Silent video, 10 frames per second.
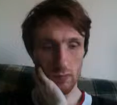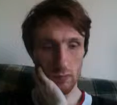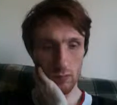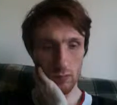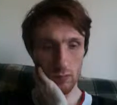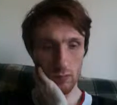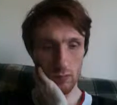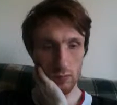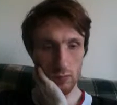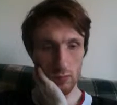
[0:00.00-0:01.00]

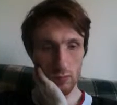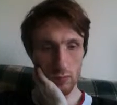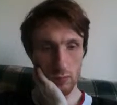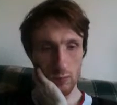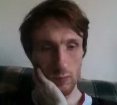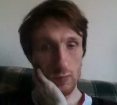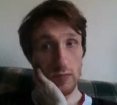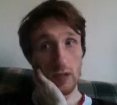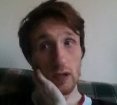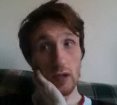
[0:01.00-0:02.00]
[no speech]